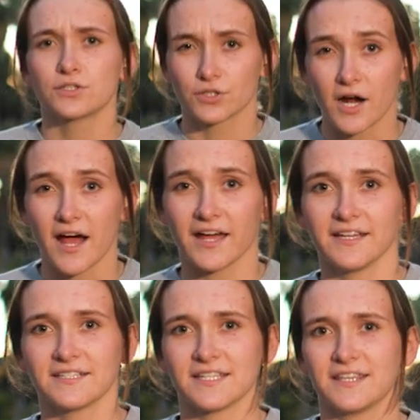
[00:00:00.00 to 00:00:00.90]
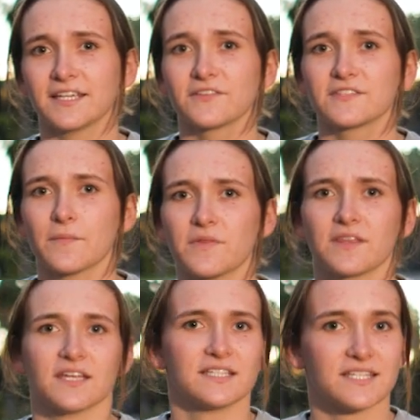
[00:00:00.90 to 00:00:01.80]
try to think of something
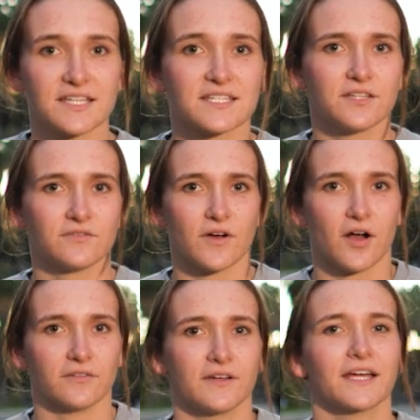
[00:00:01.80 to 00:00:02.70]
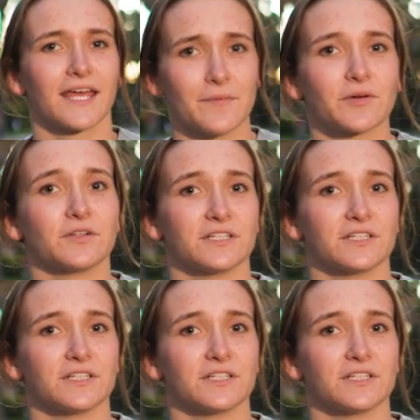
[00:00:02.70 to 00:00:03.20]
that doesn't involve a chemical